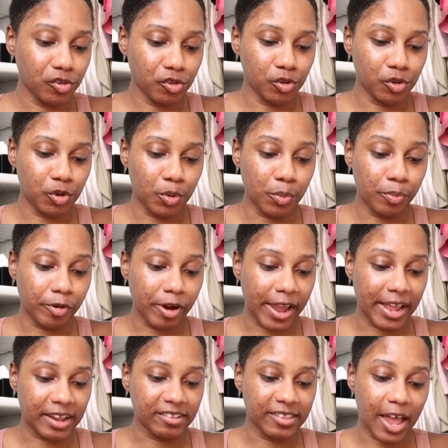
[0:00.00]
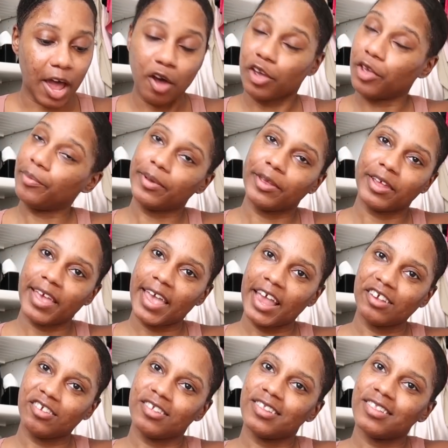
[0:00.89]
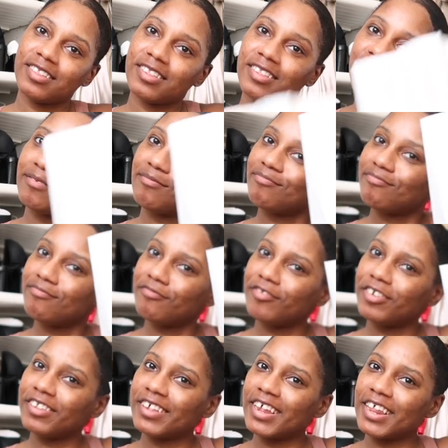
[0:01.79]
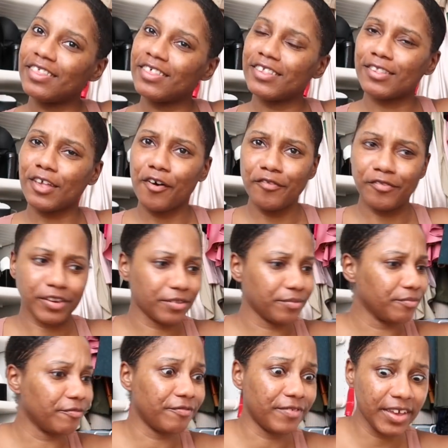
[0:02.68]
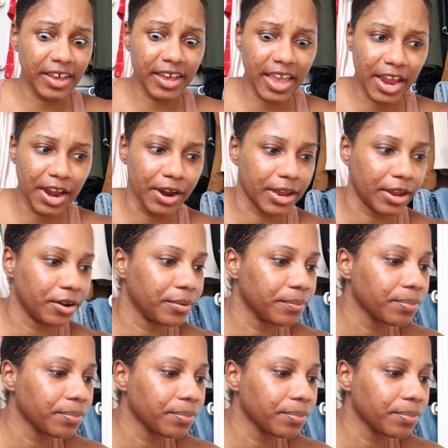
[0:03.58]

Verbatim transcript: to Brand Style Communications for sending this over via carrier.